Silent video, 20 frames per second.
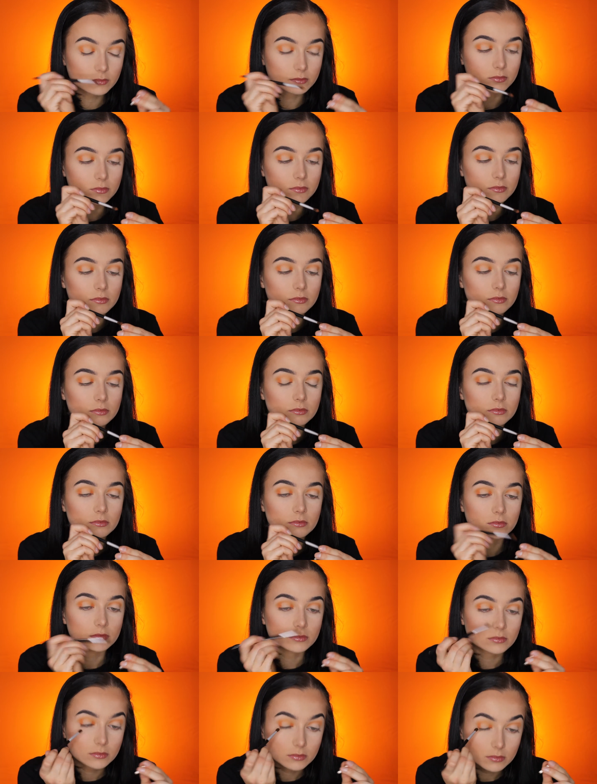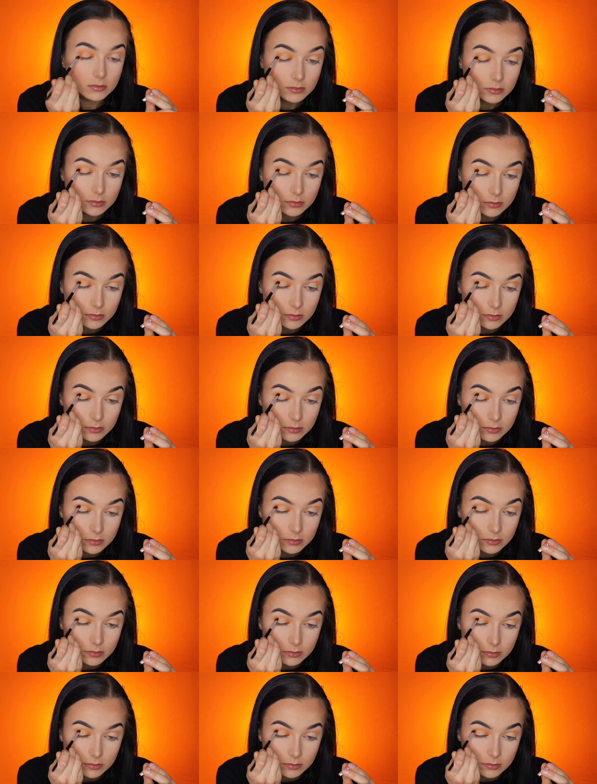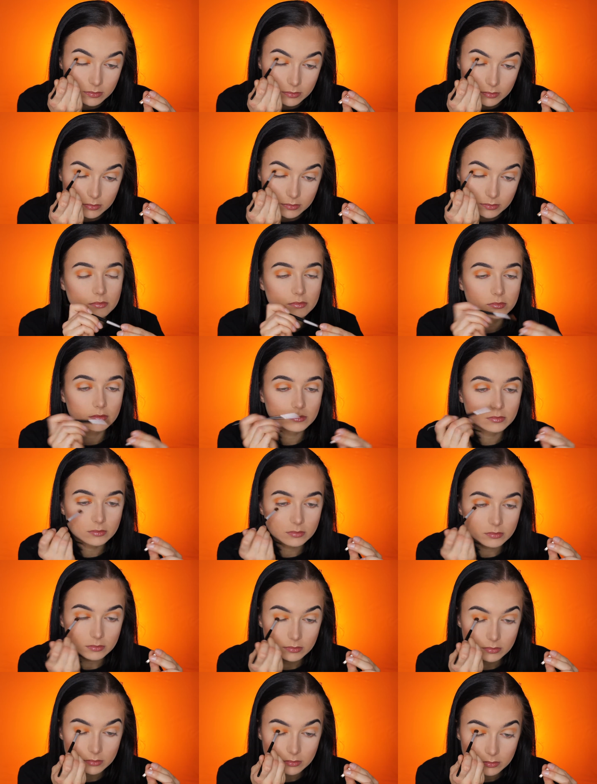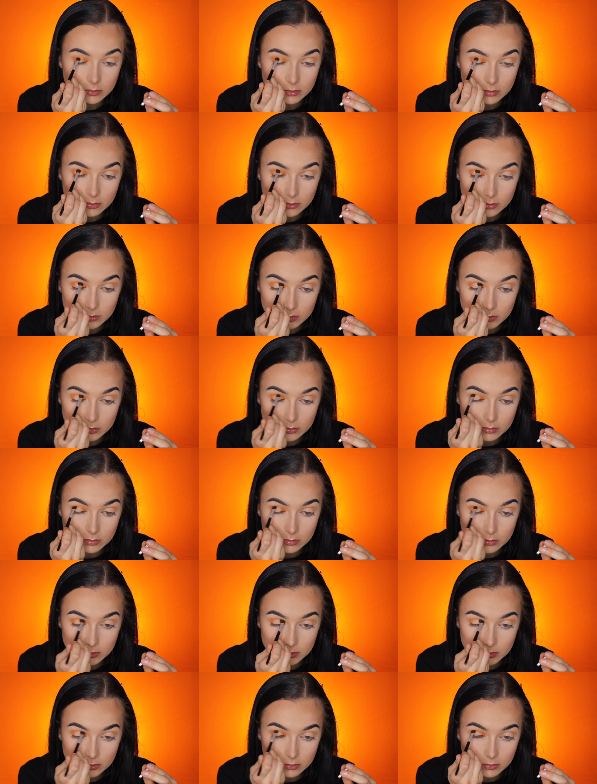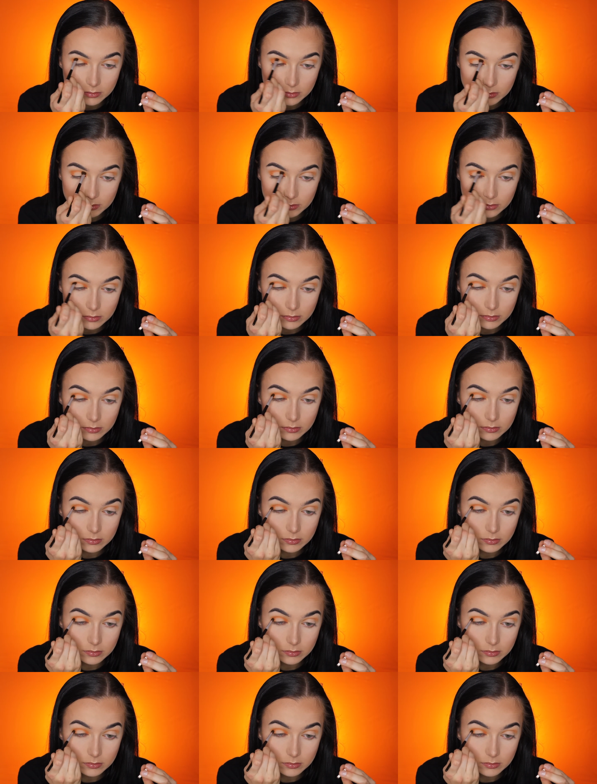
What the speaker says: (no one is talking)